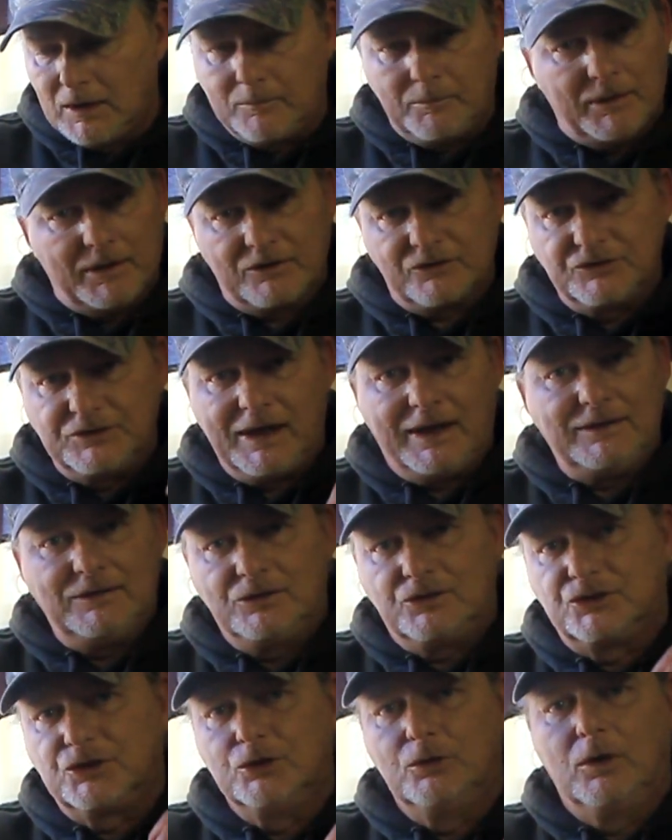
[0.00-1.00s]
but it's
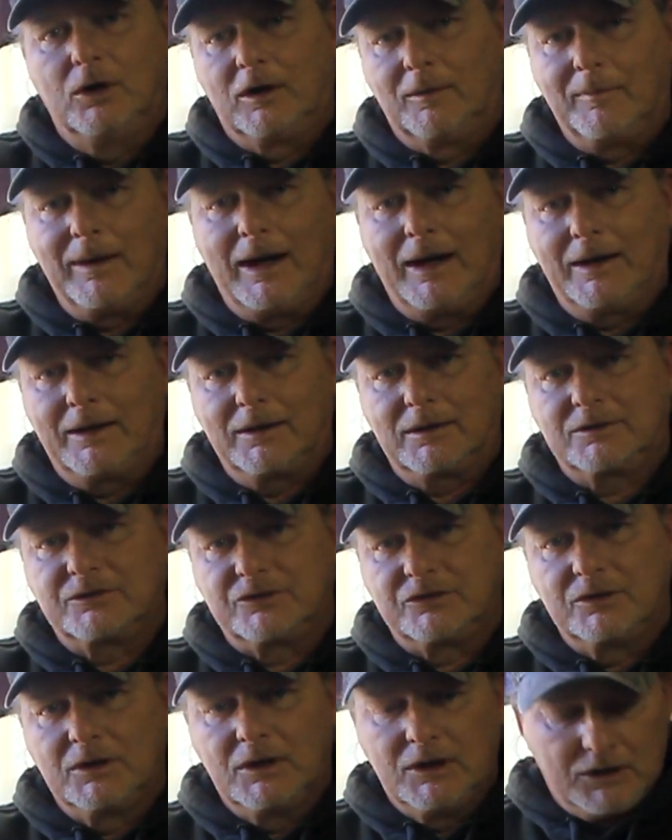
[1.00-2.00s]
deadened 2
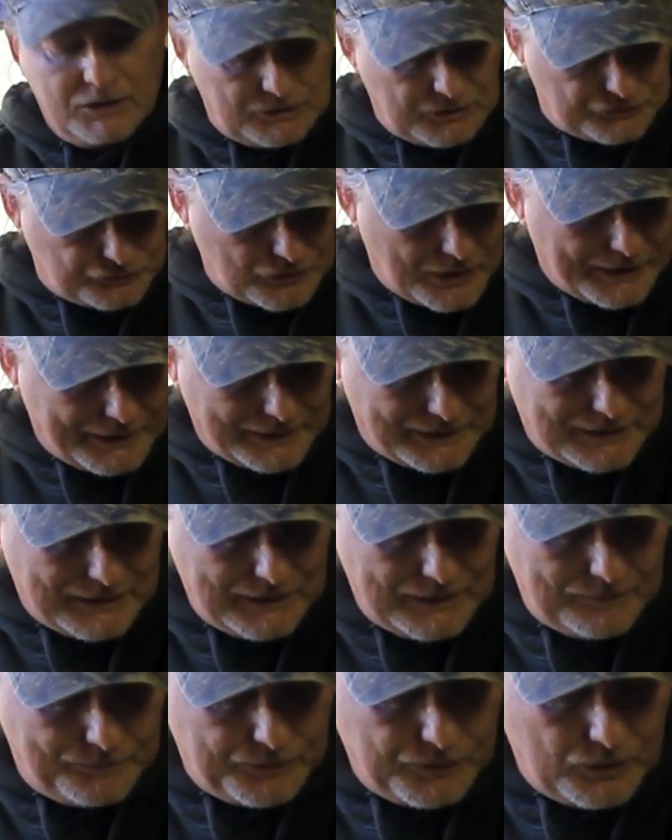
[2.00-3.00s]
harmonics to try to keep